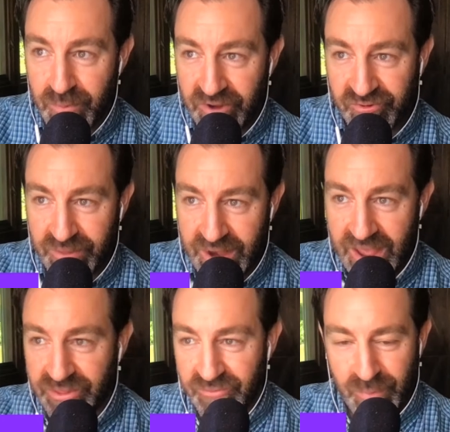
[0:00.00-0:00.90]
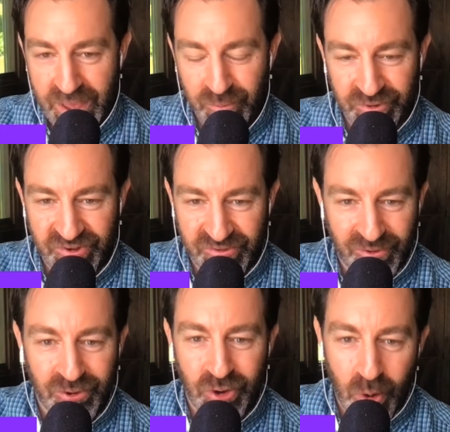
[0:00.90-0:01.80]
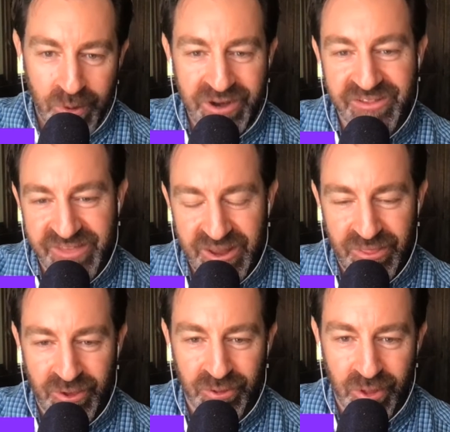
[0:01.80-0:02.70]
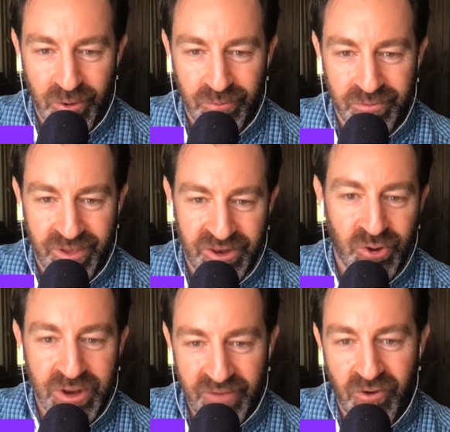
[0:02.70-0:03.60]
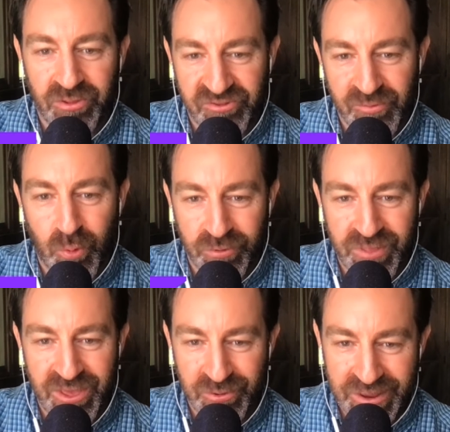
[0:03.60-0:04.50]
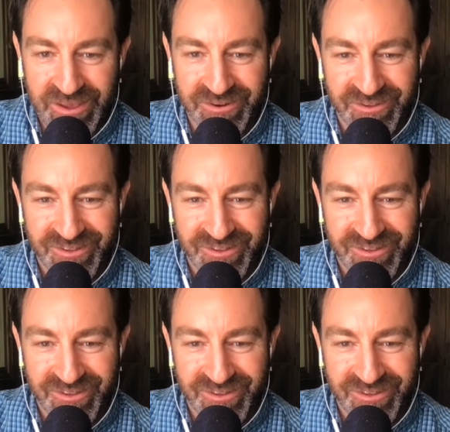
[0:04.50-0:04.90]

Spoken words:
a mantra that I live by, which is nobody does anything alone and you can have all the support that you need.